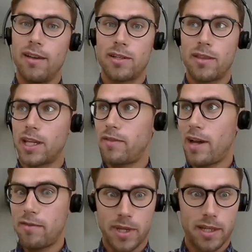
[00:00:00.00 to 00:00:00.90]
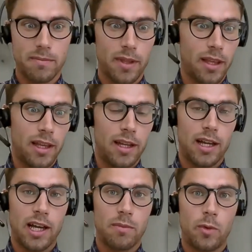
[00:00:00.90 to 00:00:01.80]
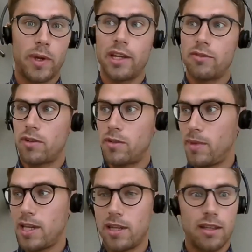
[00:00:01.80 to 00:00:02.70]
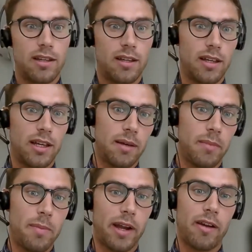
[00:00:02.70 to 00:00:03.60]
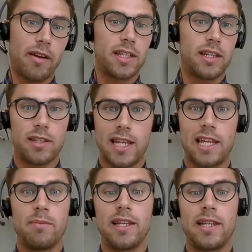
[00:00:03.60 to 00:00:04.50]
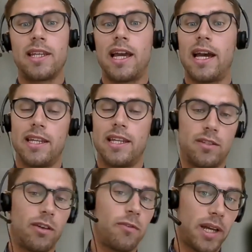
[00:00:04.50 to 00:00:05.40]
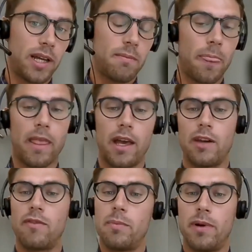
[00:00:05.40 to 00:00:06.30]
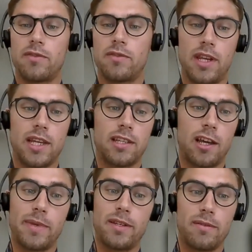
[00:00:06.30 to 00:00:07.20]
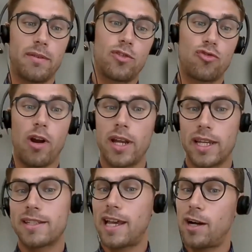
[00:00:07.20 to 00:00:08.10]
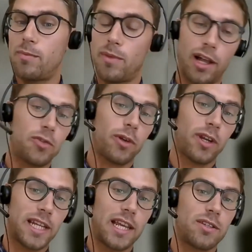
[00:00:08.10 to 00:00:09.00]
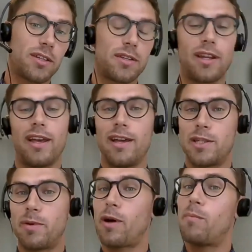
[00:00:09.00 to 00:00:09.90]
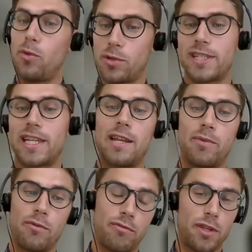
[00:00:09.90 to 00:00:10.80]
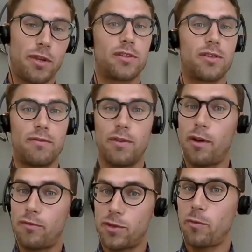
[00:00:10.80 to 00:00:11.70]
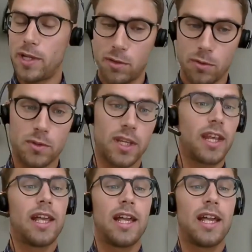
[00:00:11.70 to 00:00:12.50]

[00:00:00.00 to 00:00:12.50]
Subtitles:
So thank you for having me. Quick intro to me. My background is in sustainability and in software. And over the past few years, I've been trying to help large organizations to become more sustainable through the use of software tools.